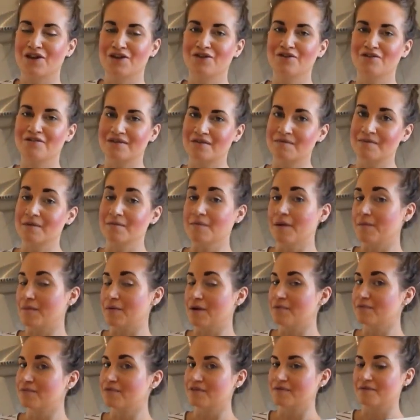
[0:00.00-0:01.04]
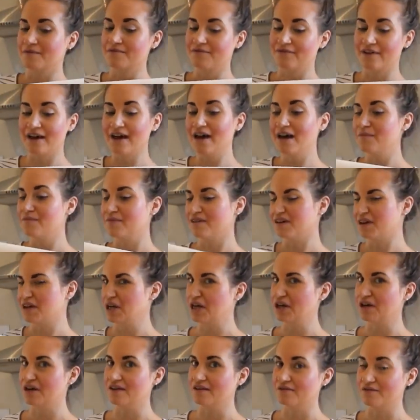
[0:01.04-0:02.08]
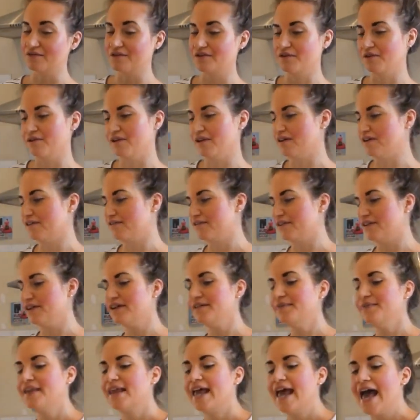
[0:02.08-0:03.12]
used to be my mum's to be fair, but I kind of stole it off her.